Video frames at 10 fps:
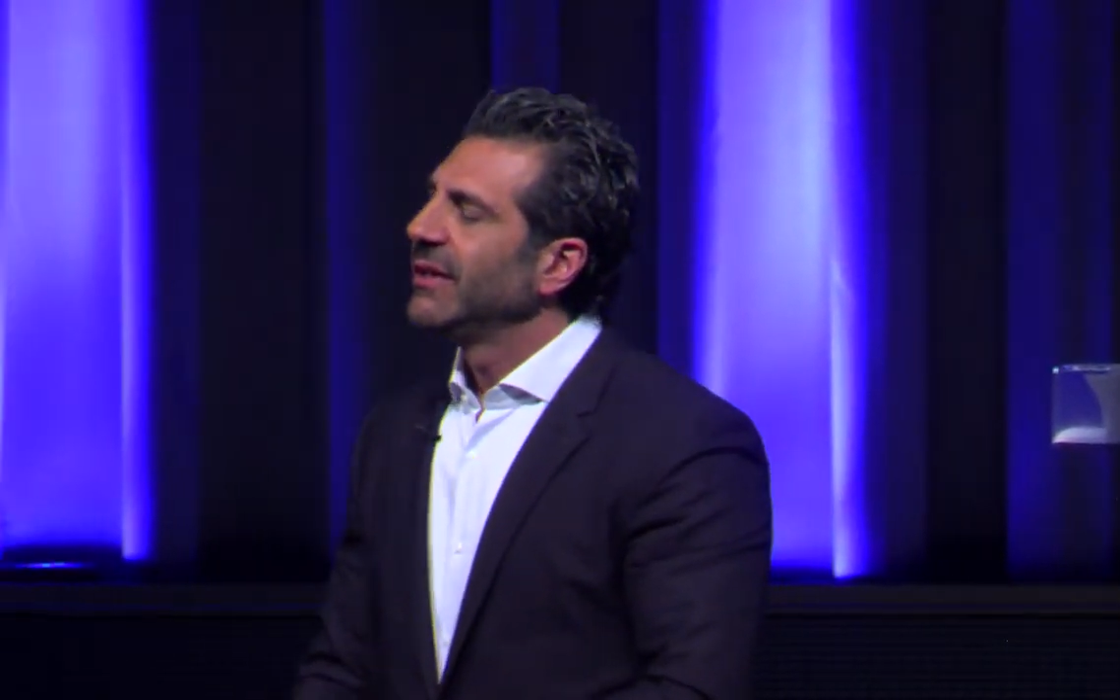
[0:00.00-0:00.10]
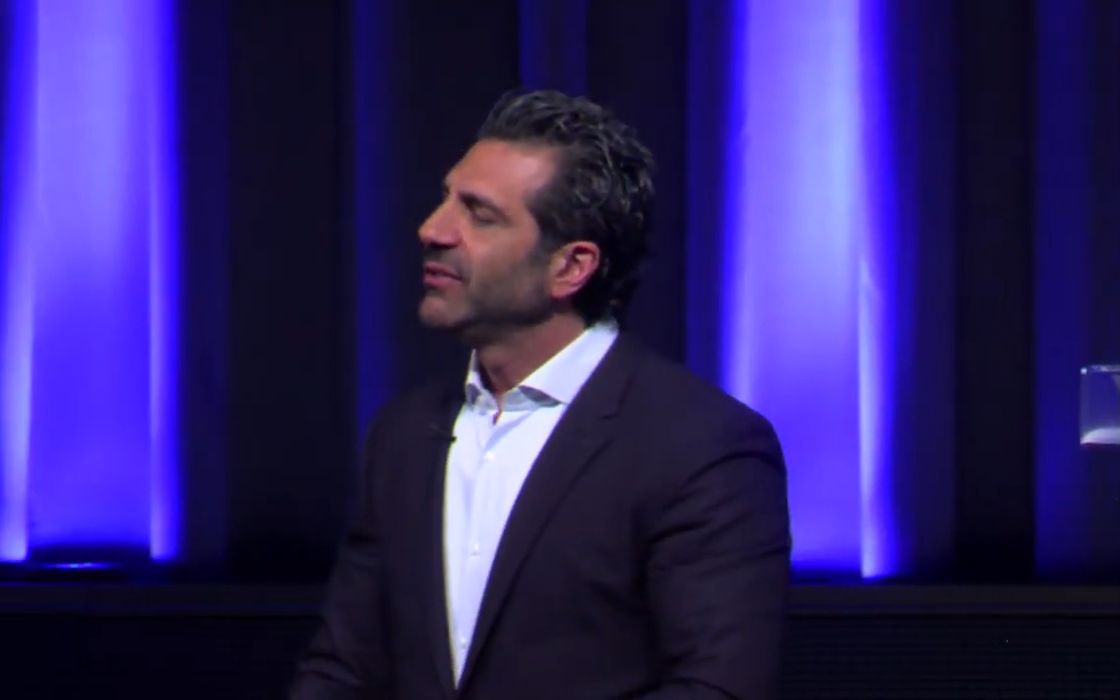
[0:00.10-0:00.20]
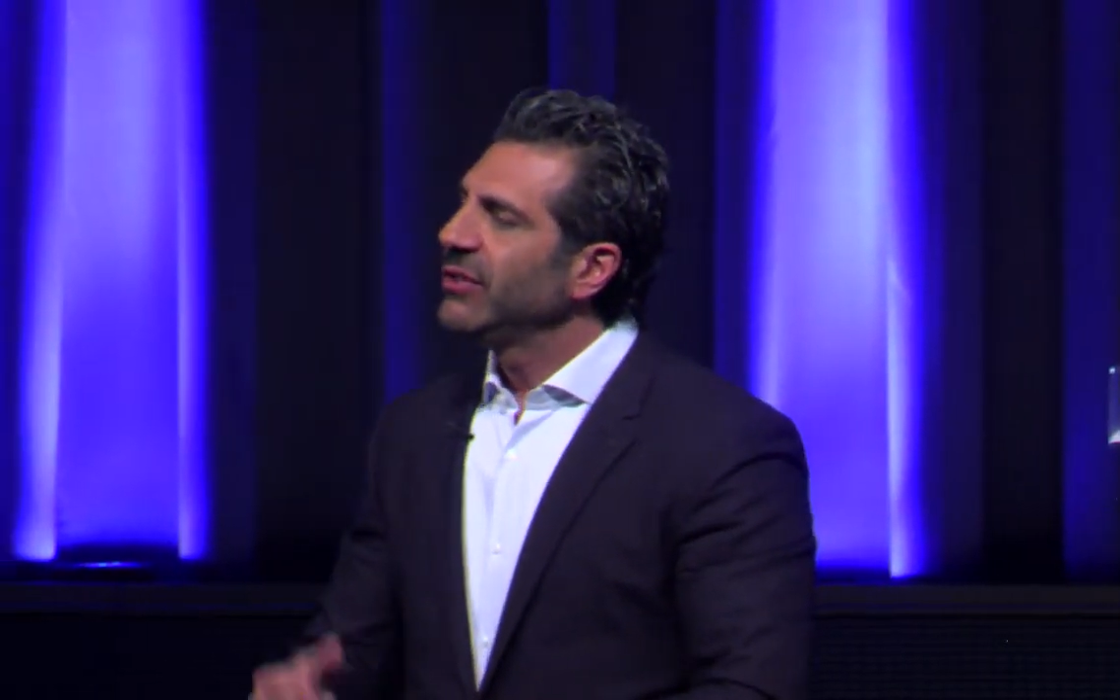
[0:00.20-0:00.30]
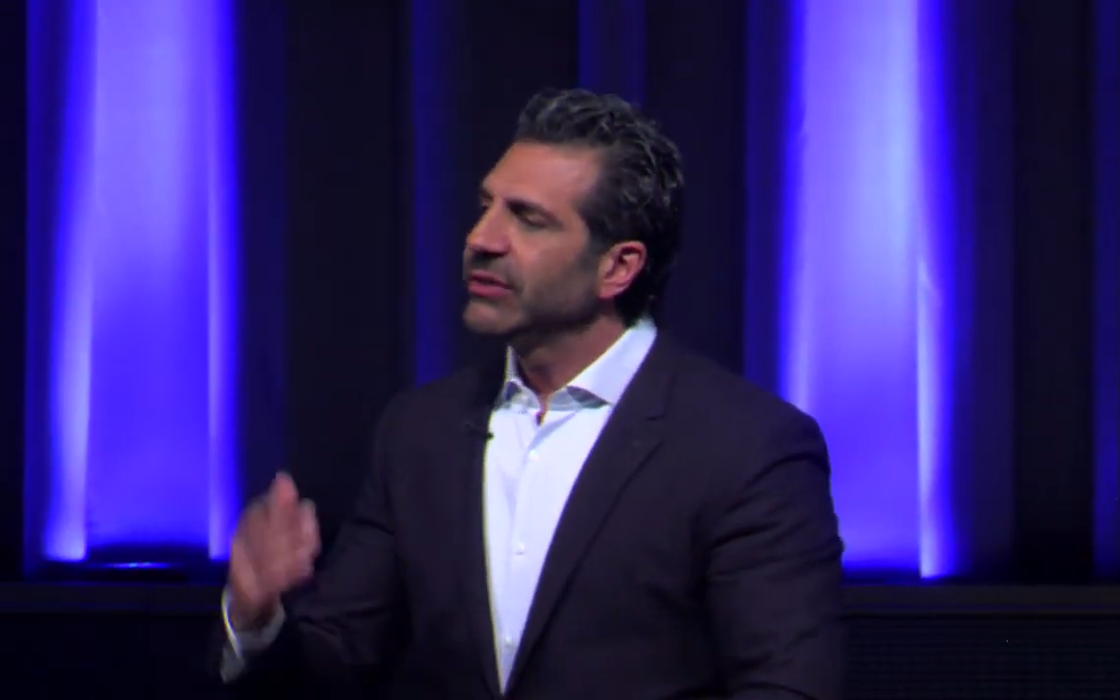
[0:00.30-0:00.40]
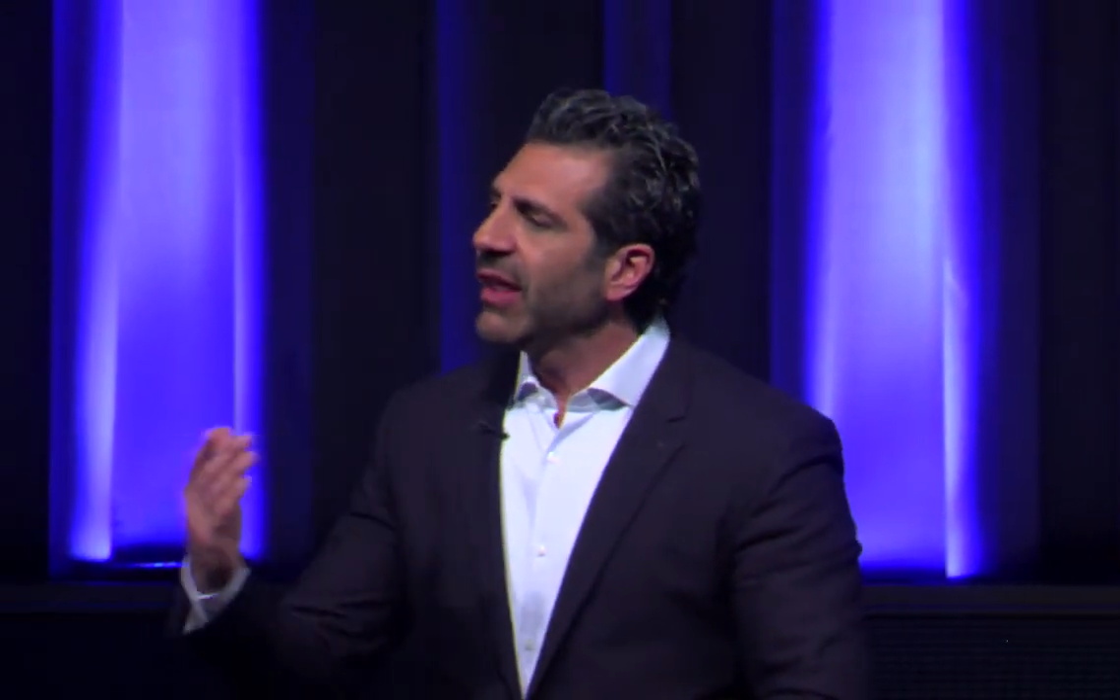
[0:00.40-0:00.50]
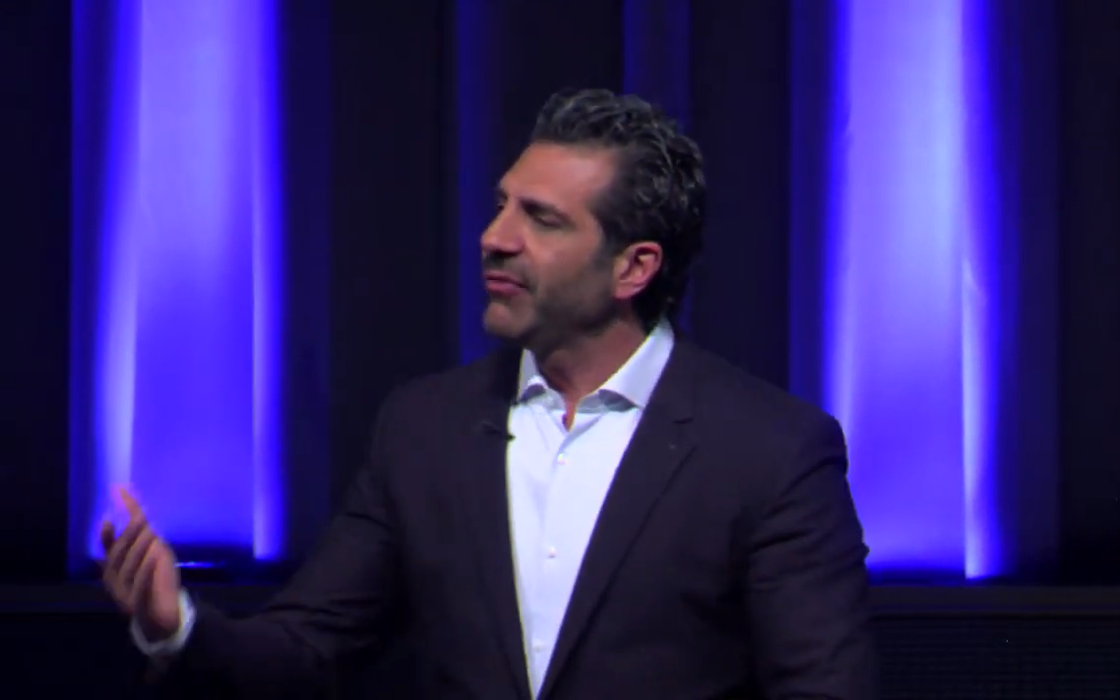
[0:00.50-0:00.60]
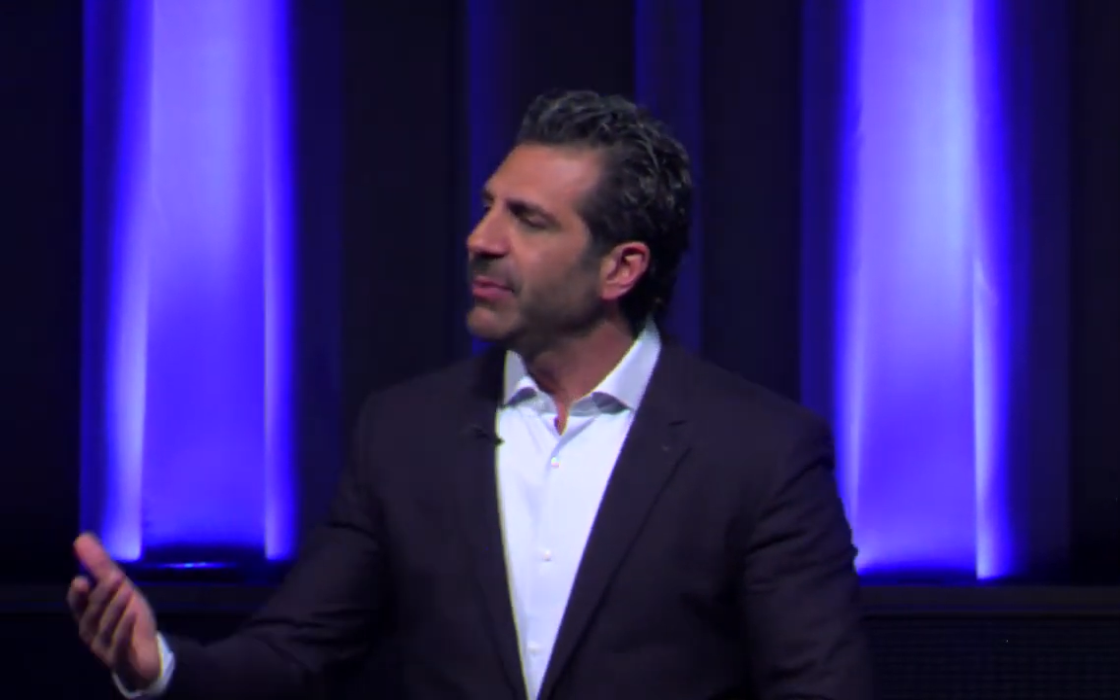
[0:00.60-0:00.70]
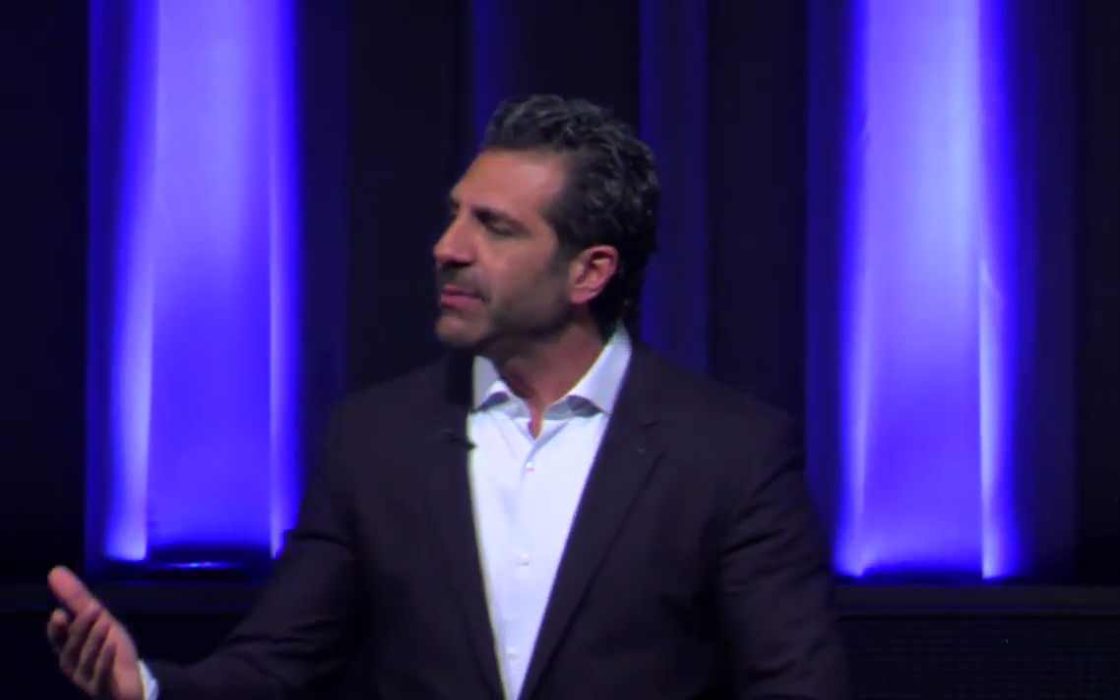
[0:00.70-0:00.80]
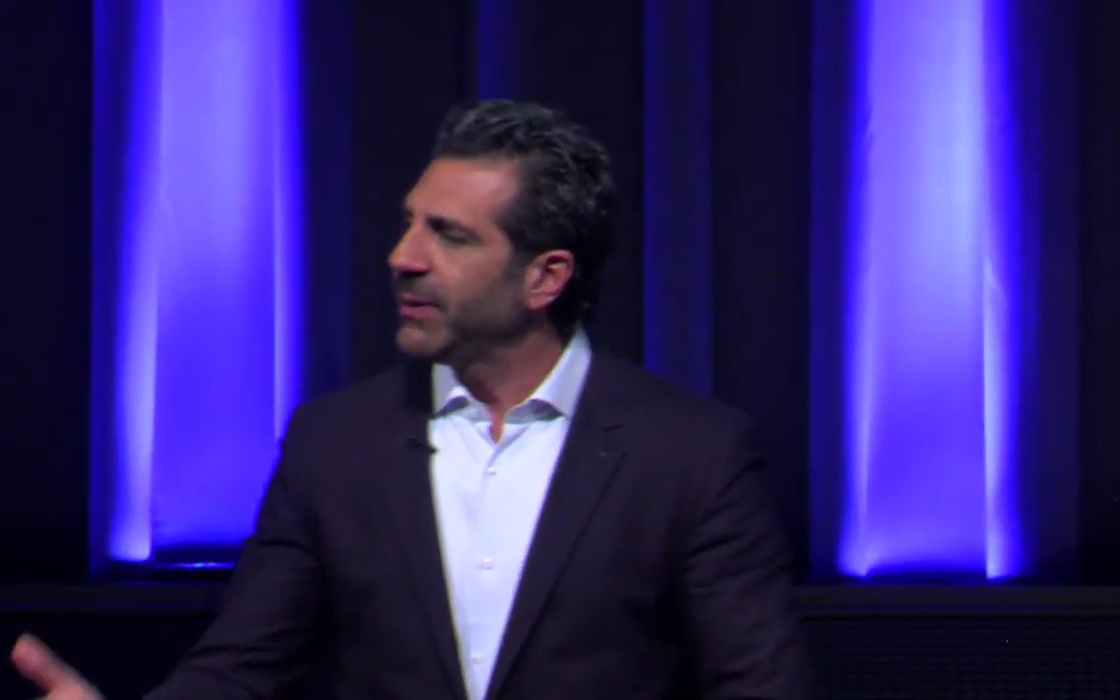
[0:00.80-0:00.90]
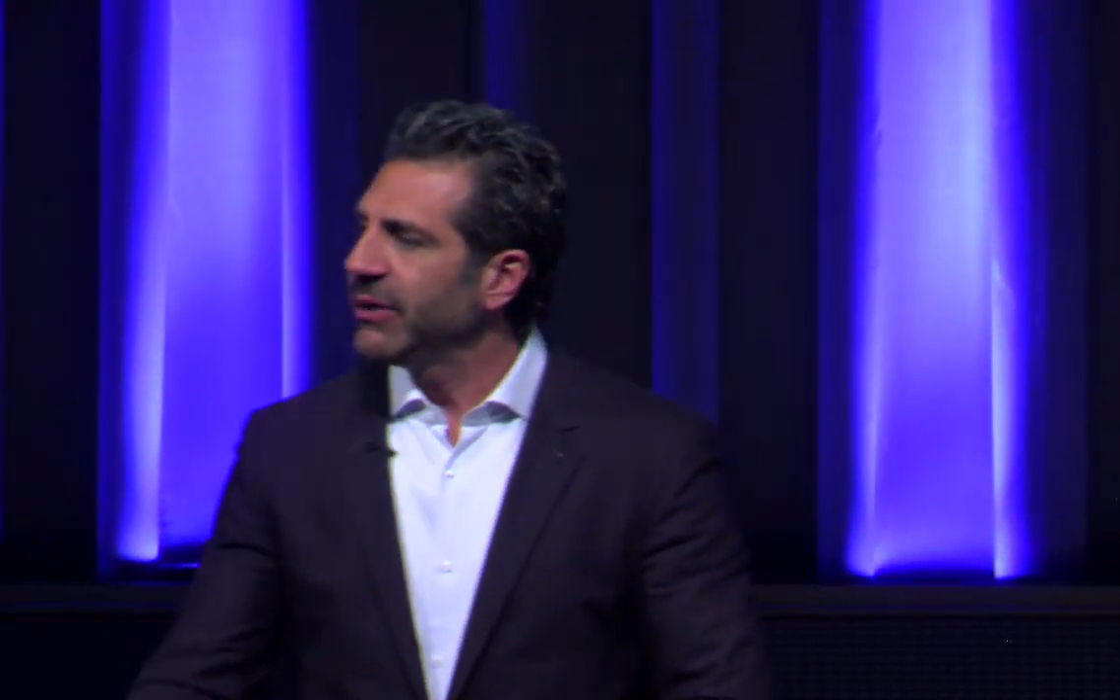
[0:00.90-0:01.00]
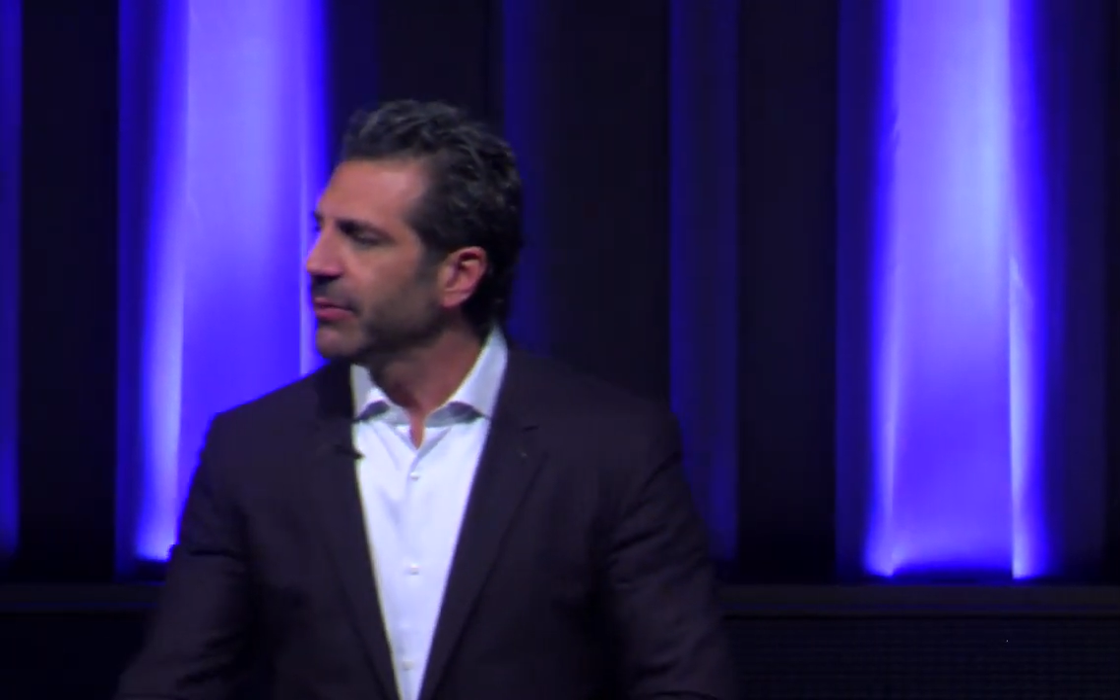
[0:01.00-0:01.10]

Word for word: Do you love me, Peter,